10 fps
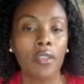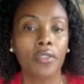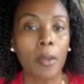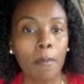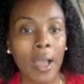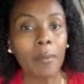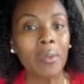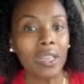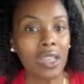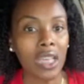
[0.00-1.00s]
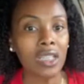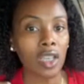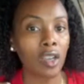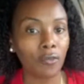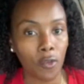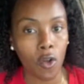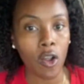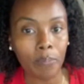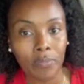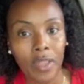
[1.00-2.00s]
there might be things on the
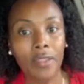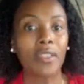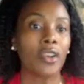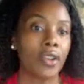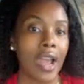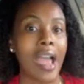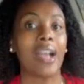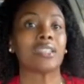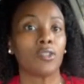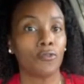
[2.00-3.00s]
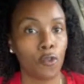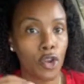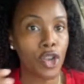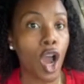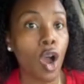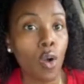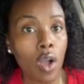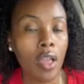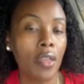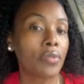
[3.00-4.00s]
form that they're asking for now
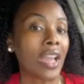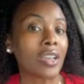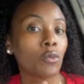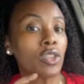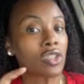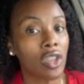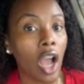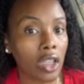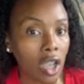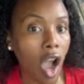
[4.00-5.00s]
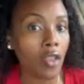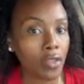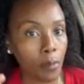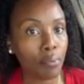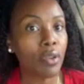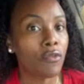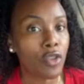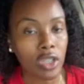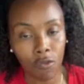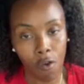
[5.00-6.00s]
that was not on the
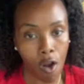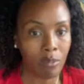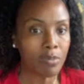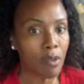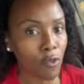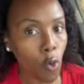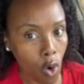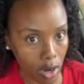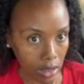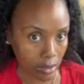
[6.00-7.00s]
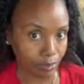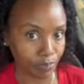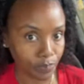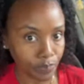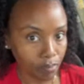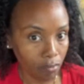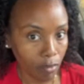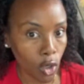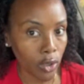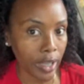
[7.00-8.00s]
previous forms before.
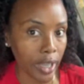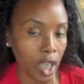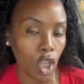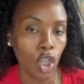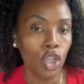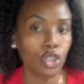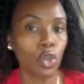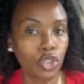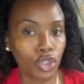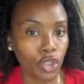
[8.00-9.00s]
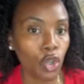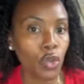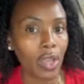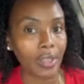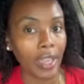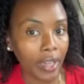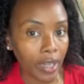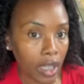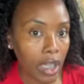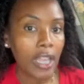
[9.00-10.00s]
Okay, so to show you again,
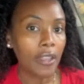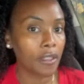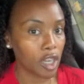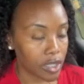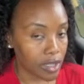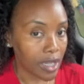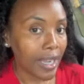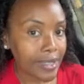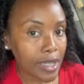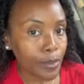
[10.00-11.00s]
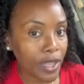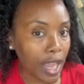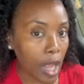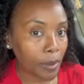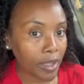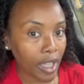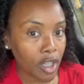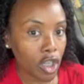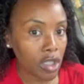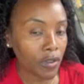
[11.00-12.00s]
they are still accepting
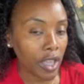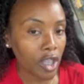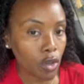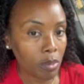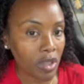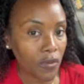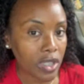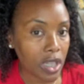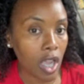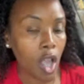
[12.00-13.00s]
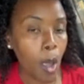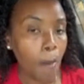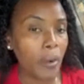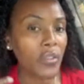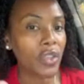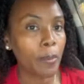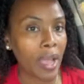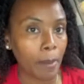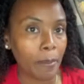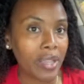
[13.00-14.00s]
applications for H-1B visa, but there
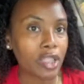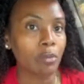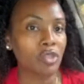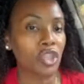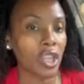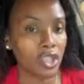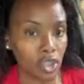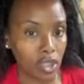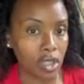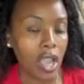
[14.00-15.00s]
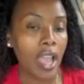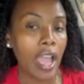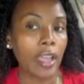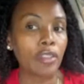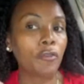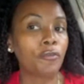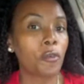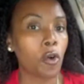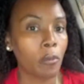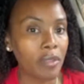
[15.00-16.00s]
might be some changes. And the
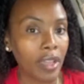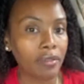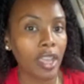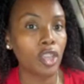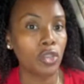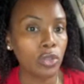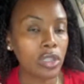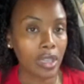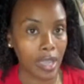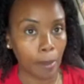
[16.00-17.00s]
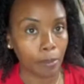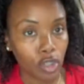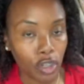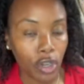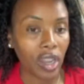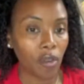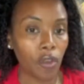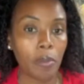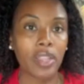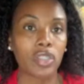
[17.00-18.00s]
form that they use to capture your
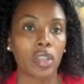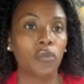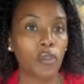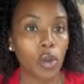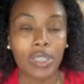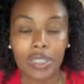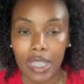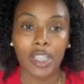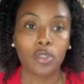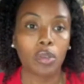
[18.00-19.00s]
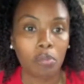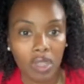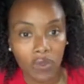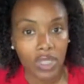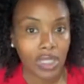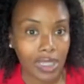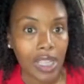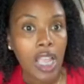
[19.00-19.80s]
information for these H-1B visas,